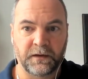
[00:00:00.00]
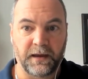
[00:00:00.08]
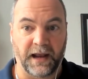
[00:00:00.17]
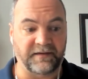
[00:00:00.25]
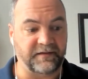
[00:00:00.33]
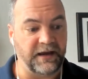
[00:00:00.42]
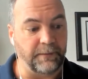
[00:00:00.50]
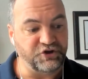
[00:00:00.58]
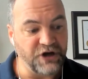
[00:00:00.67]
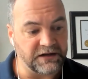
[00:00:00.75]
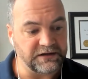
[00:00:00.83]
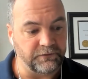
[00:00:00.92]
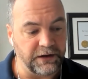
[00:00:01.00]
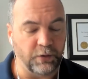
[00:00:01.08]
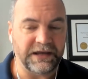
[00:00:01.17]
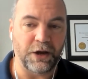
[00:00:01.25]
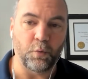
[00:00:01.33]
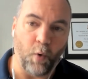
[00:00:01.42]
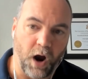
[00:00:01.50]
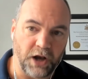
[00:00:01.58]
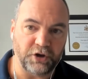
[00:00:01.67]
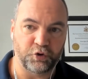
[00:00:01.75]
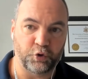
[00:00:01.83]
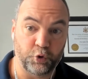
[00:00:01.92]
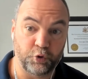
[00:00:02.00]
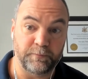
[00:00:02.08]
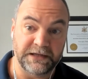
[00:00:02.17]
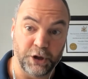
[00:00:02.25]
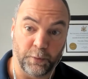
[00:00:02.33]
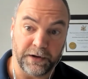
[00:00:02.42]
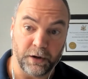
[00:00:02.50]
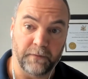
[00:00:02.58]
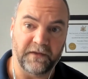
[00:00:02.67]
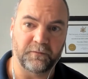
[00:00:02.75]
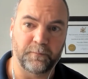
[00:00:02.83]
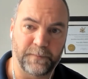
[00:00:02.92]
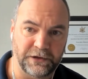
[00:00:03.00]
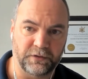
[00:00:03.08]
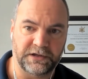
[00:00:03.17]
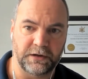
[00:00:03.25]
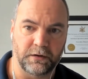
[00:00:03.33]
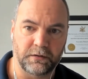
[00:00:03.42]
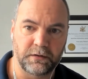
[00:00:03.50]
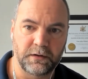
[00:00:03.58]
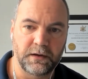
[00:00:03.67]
and say objectively, okay, what could be going on that's bigger here?